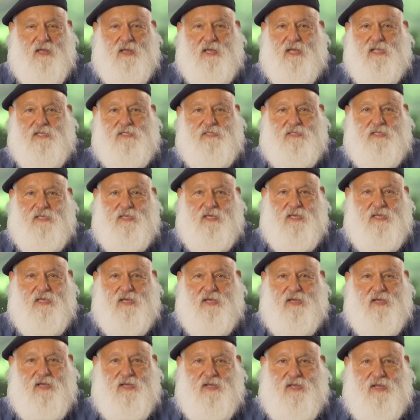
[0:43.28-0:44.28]
It's the
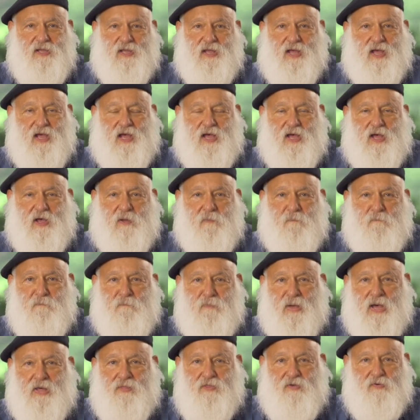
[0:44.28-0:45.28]
uh, uh,
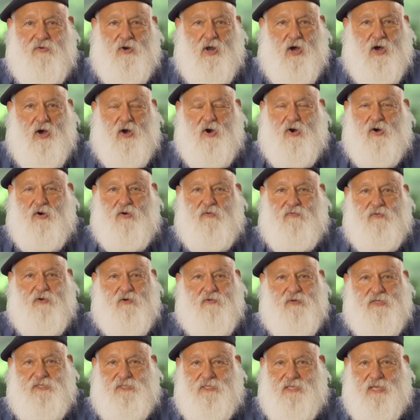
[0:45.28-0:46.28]
mother of
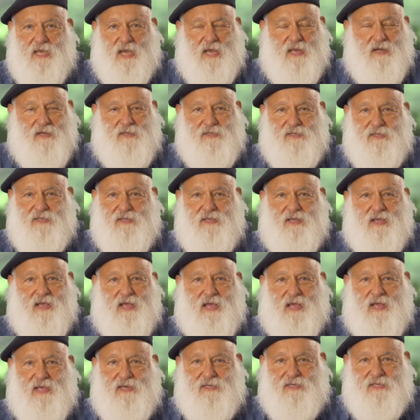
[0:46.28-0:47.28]
Christianity
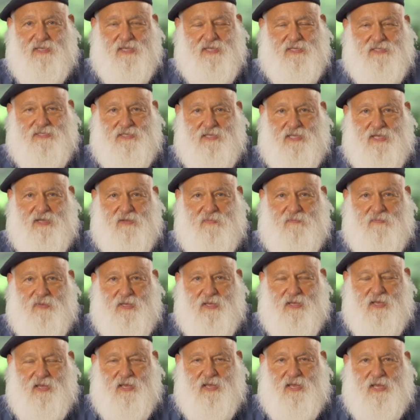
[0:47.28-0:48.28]
and Islam.
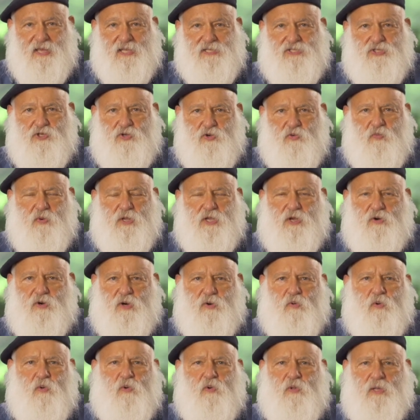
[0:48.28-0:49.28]
It's who we
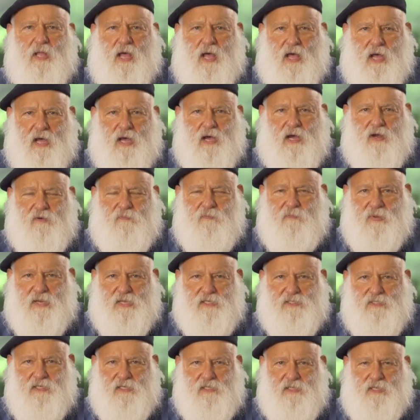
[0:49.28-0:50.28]
all are,
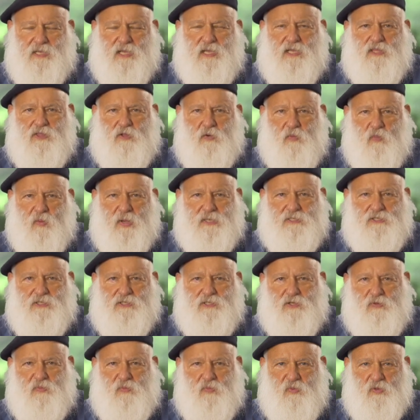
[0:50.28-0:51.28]
basically, in the
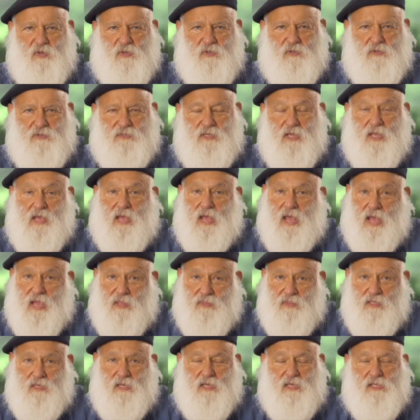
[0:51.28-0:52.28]
Western world
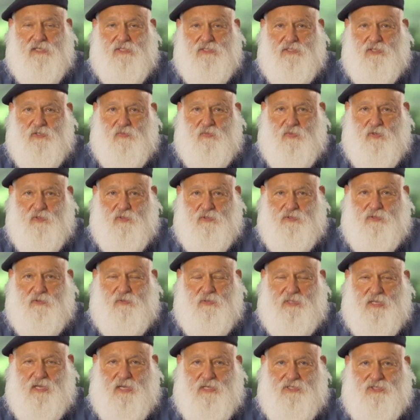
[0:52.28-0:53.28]
and the Eastern world to
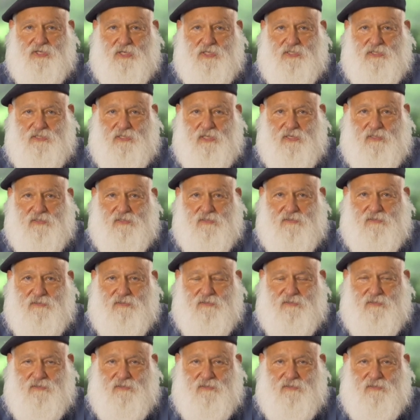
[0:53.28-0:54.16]
a large extent.